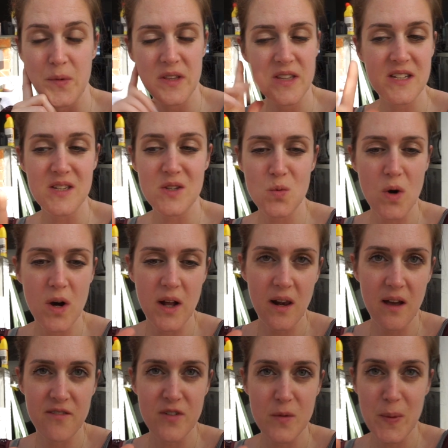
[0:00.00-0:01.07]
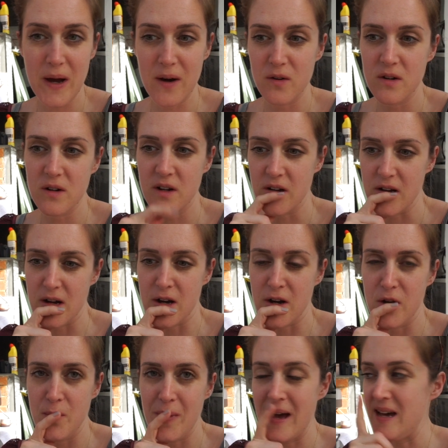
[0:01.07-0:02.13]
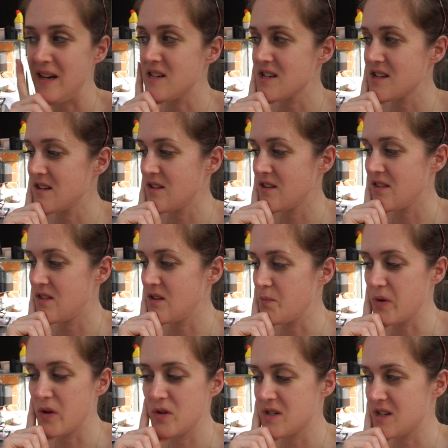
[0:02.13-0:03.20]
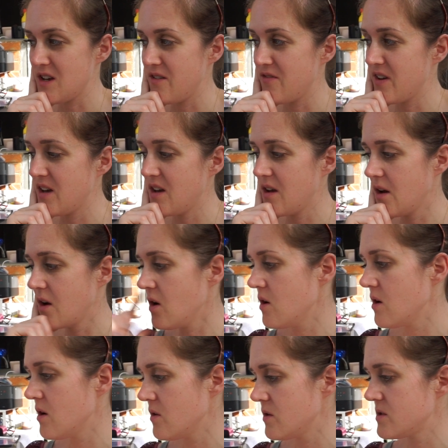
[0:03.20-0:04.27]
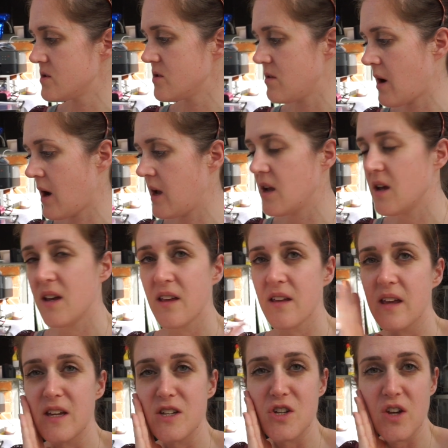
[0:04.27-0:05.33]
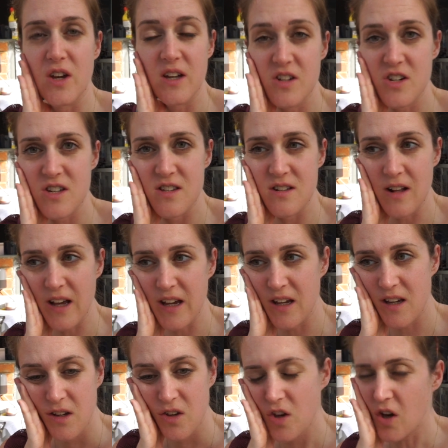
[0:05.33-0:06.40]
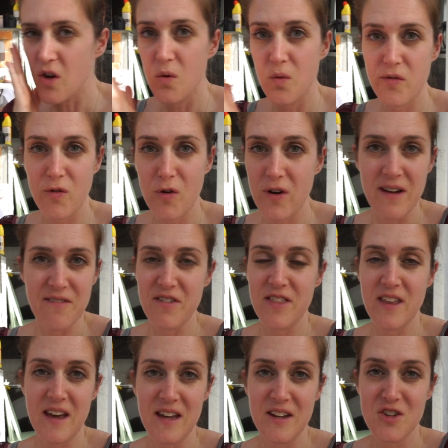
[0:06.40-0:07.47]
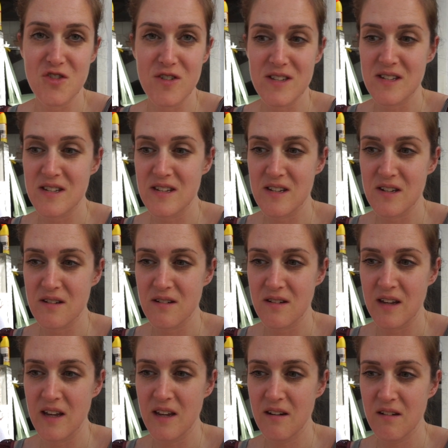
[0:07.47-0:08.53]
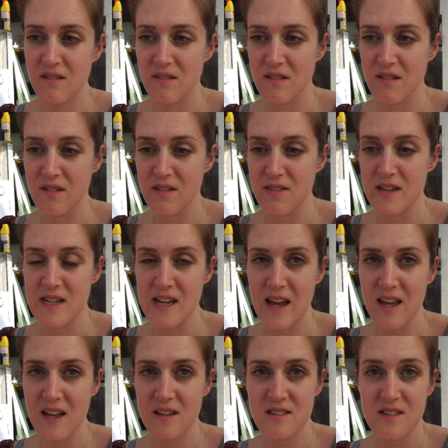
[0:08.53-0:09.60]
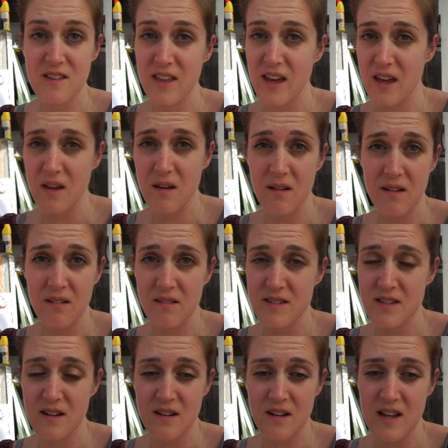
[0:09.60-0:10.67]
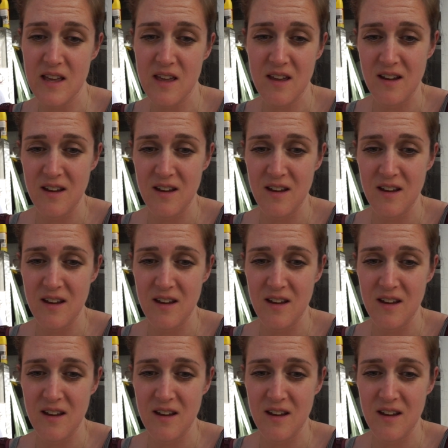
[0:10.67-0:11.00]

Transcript: But this is what I love about Homemade. Oh, the beauty of it. That's all right. Is you can just like go with whatever they're interested in on the day. So they suddenly